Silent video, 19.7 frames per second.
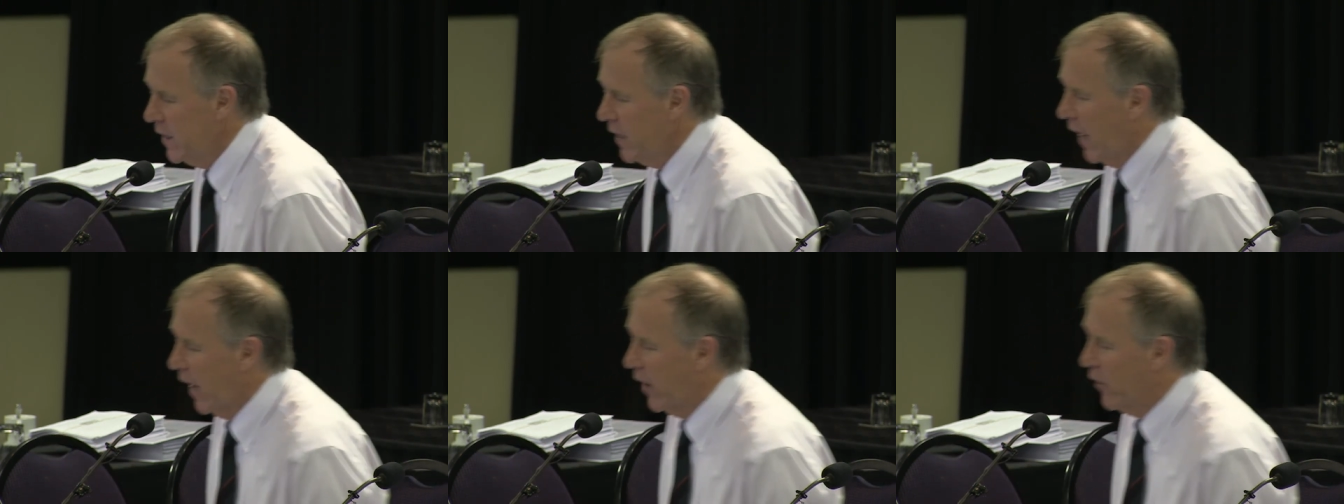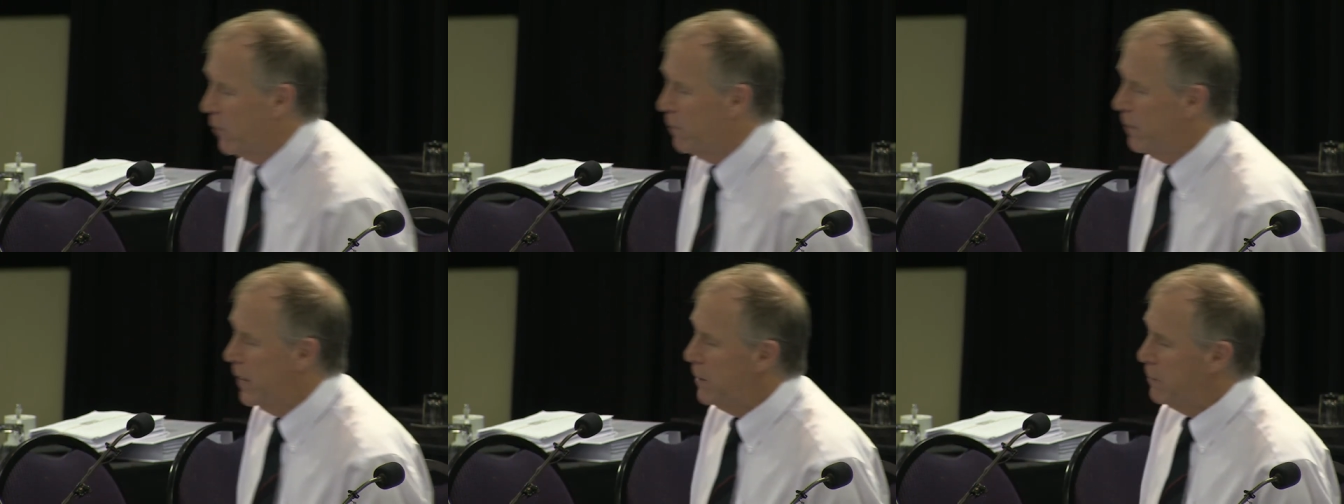And
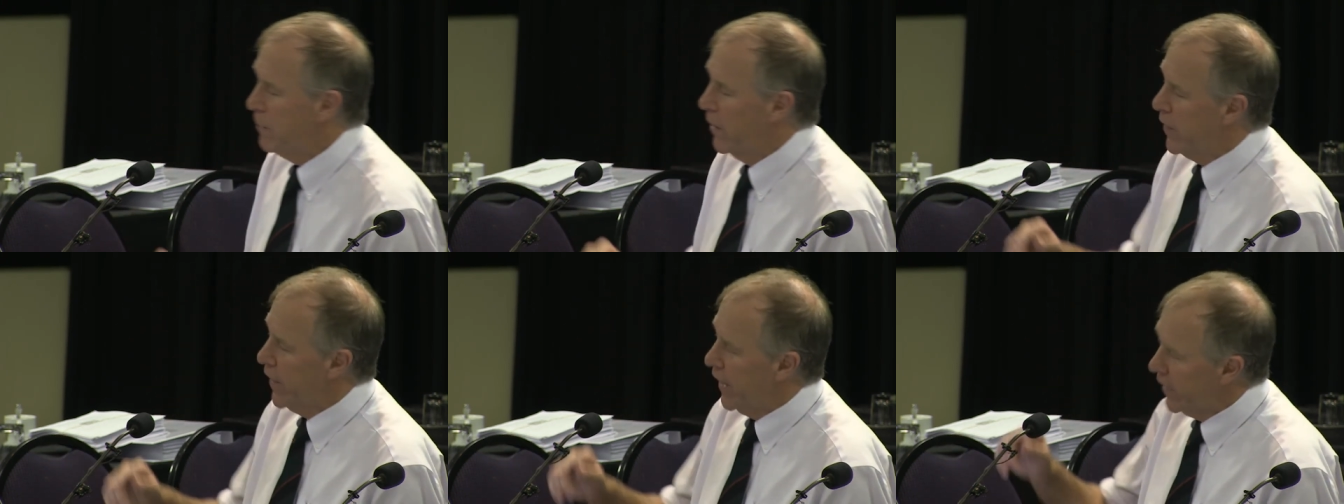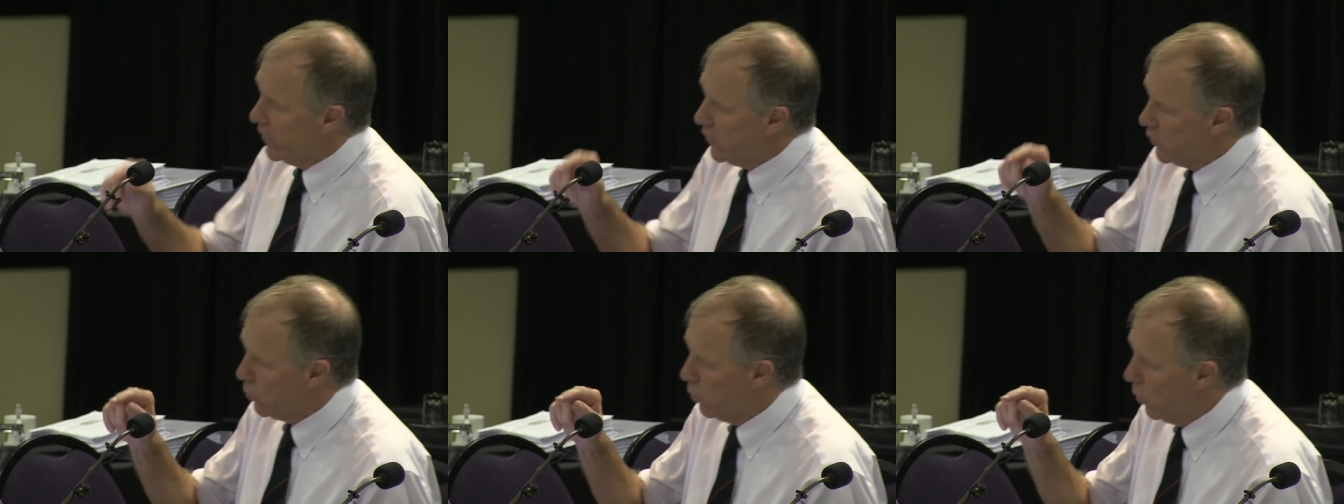remember,
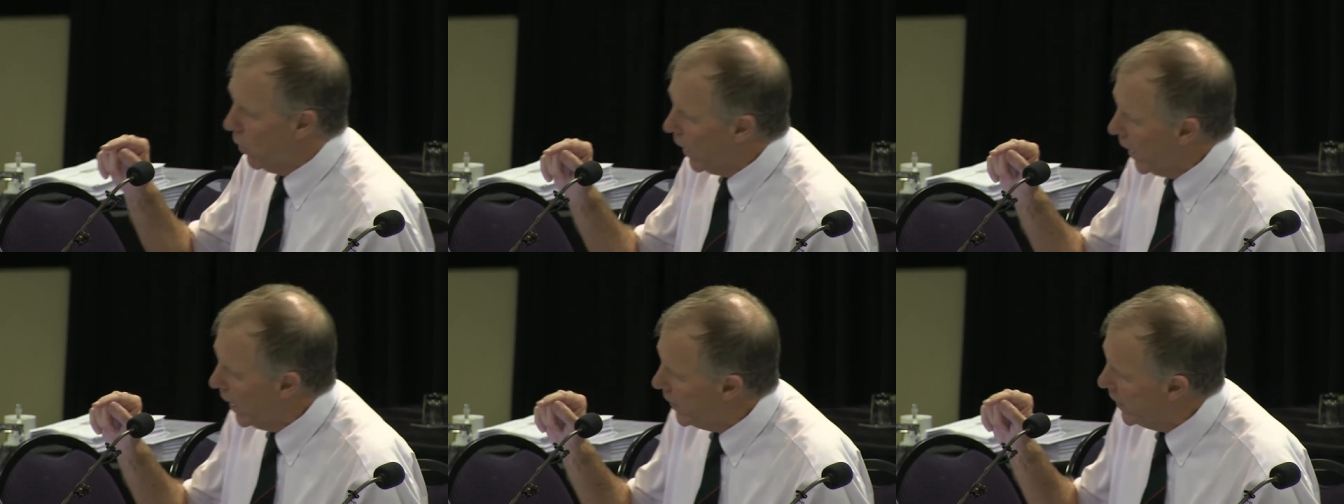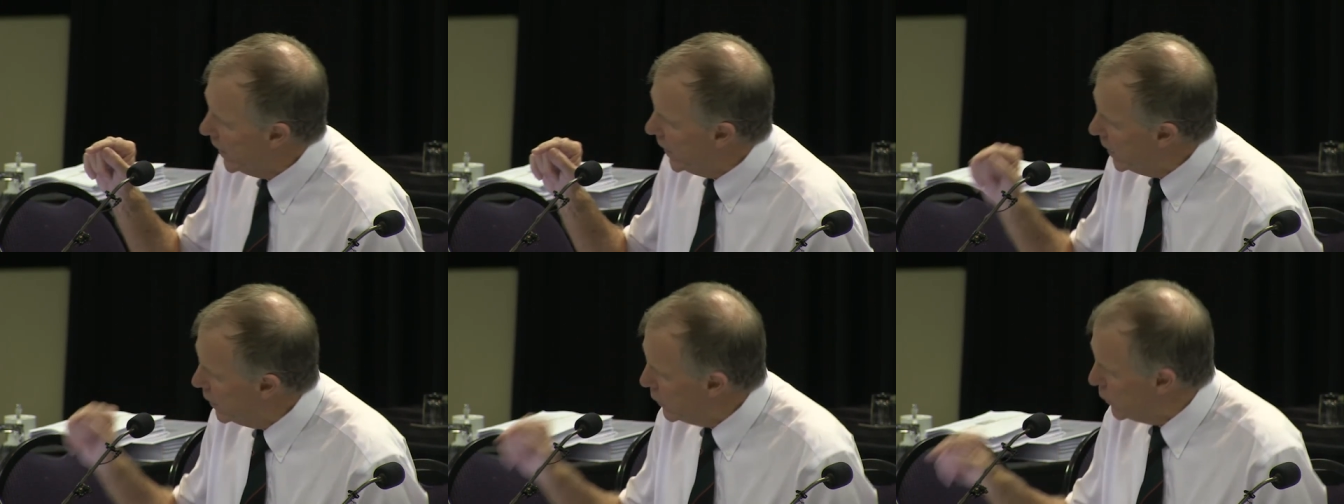that's why
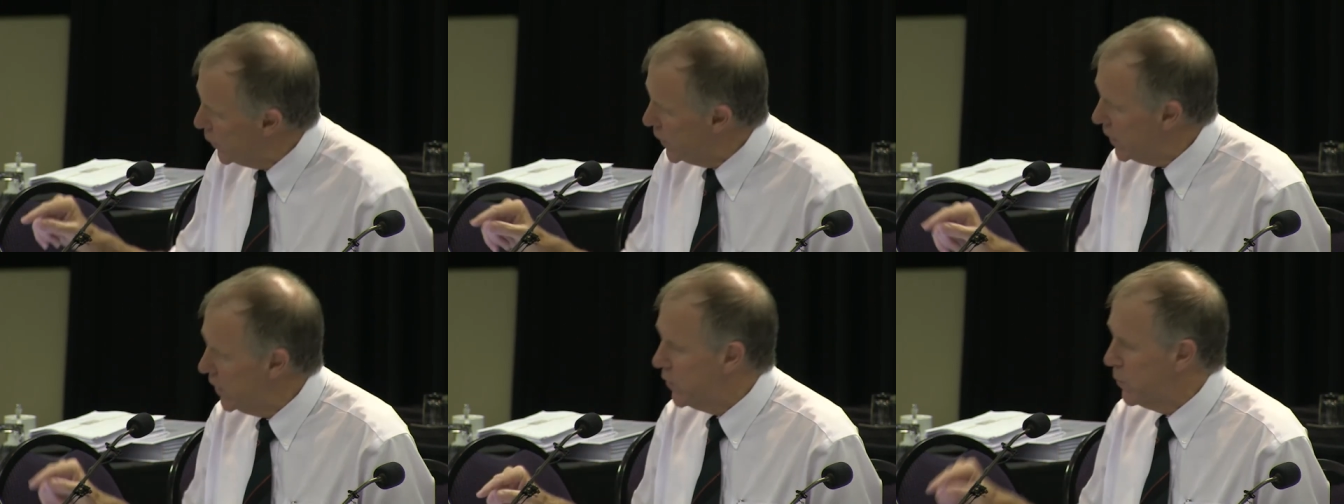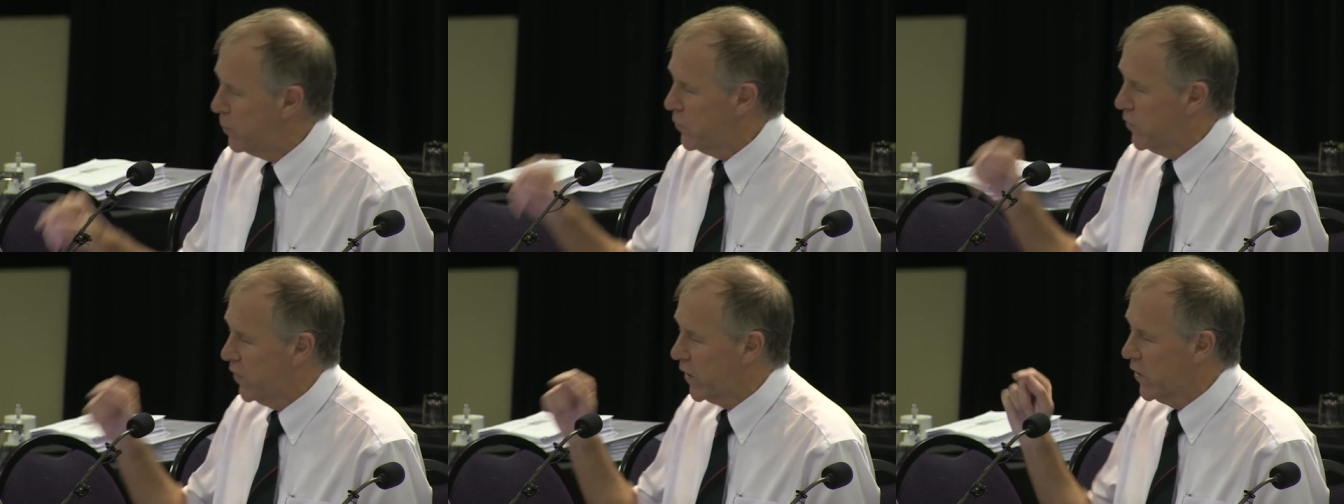the infant is
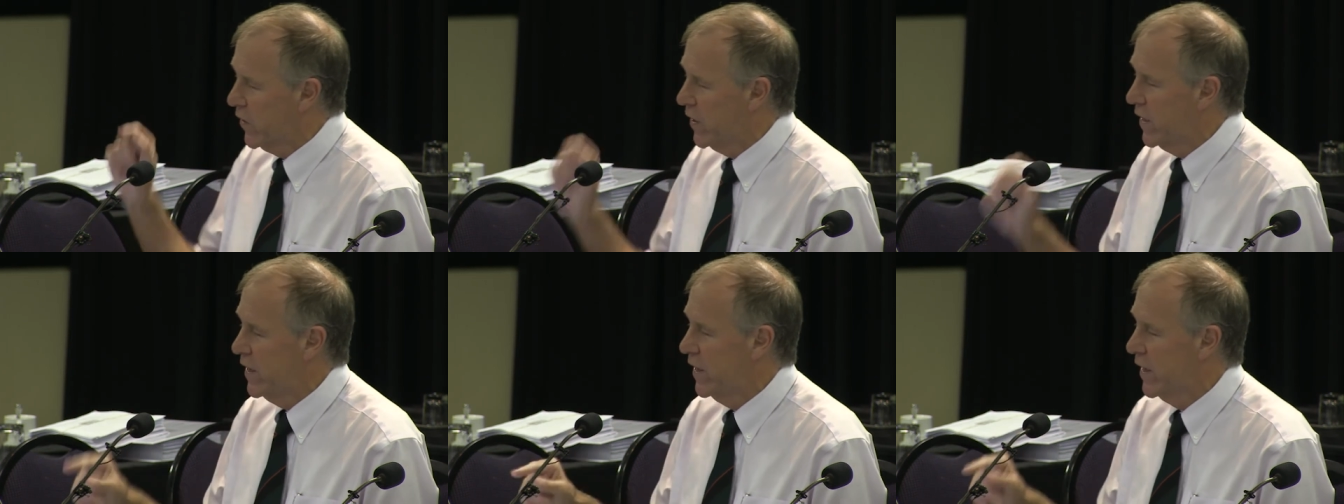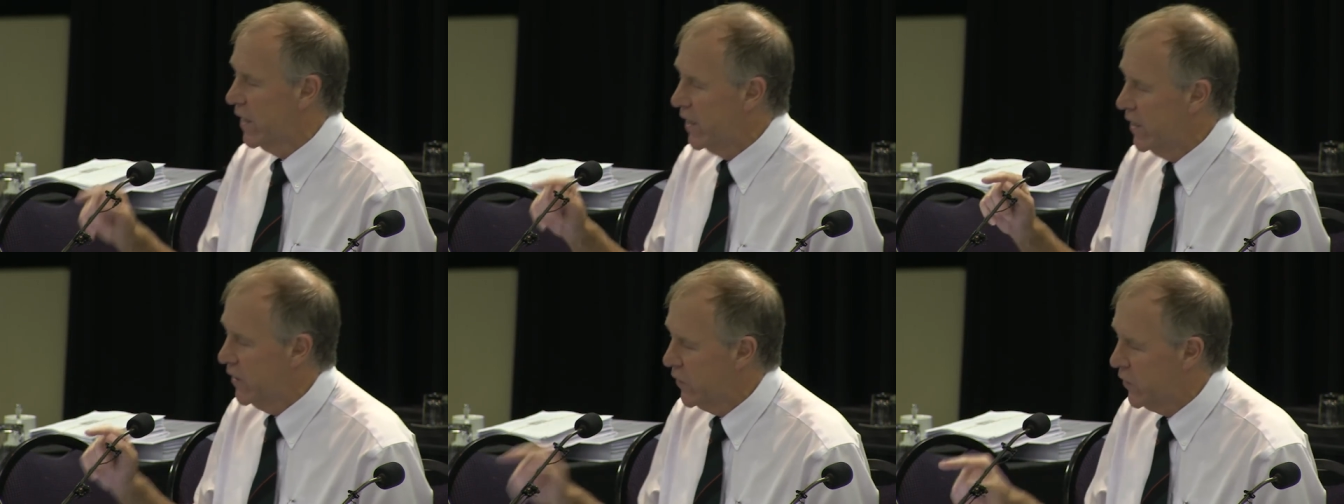secreting
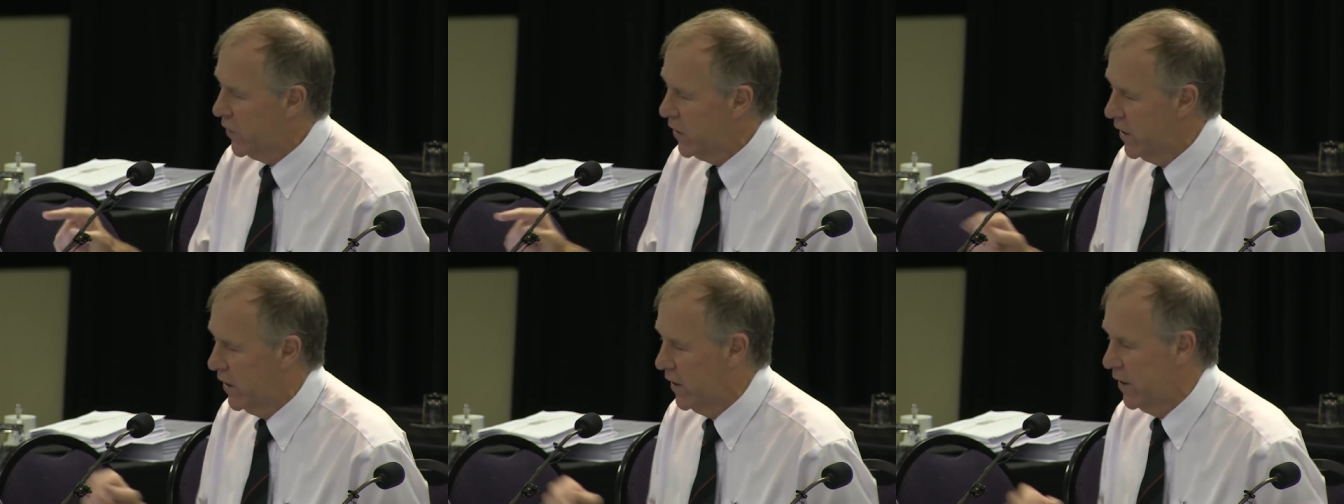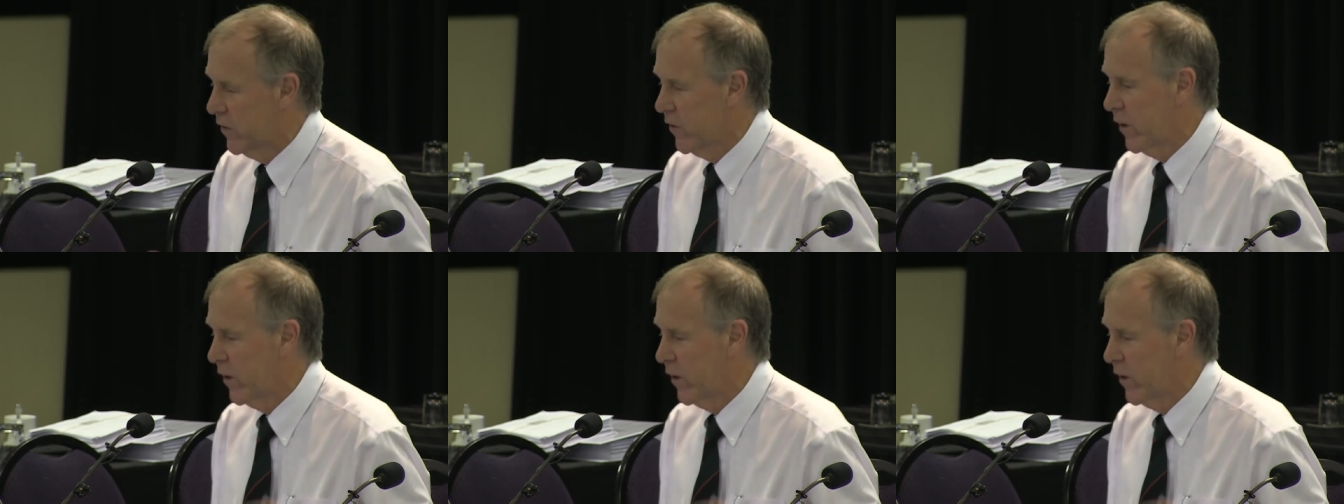insulin.